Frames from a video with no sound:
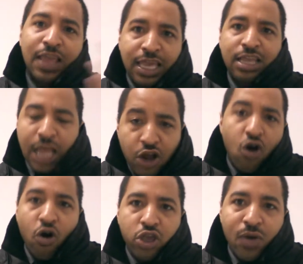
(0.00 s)
They they
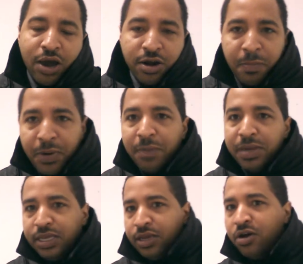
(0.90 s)
call you out in the
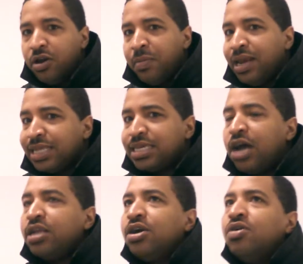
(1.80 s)
public. You know what I mean? That's
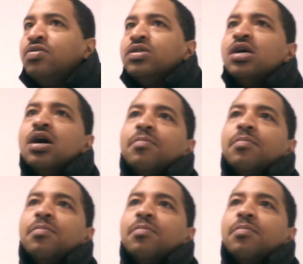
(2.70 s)
how it goes.